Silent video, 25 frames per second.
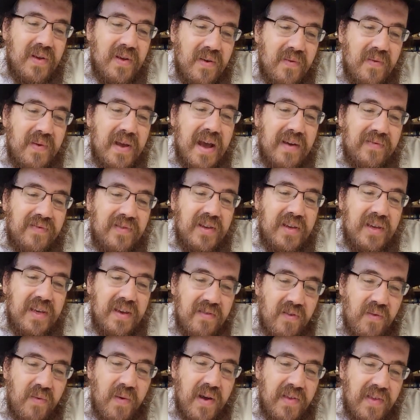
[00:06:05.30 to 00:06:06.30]
We have to
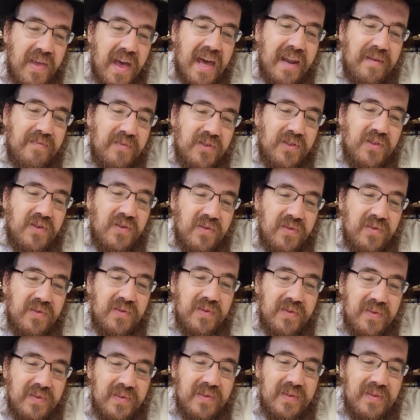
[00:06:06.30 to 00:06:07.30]
give away the animal soul
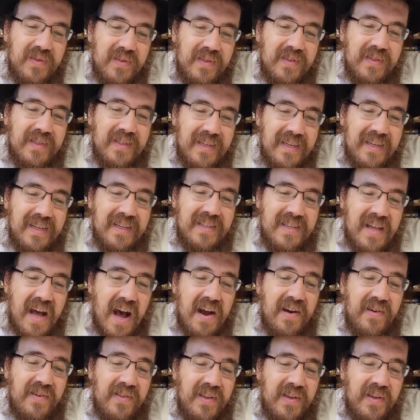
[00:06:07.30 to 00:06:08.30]

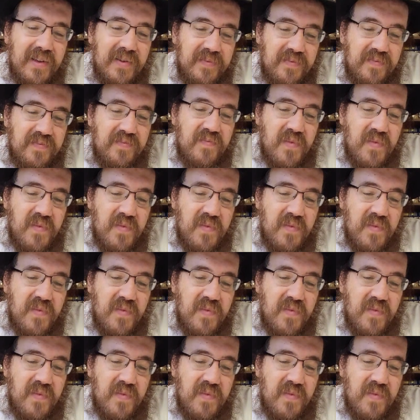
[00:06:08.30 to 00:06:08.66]
entirely.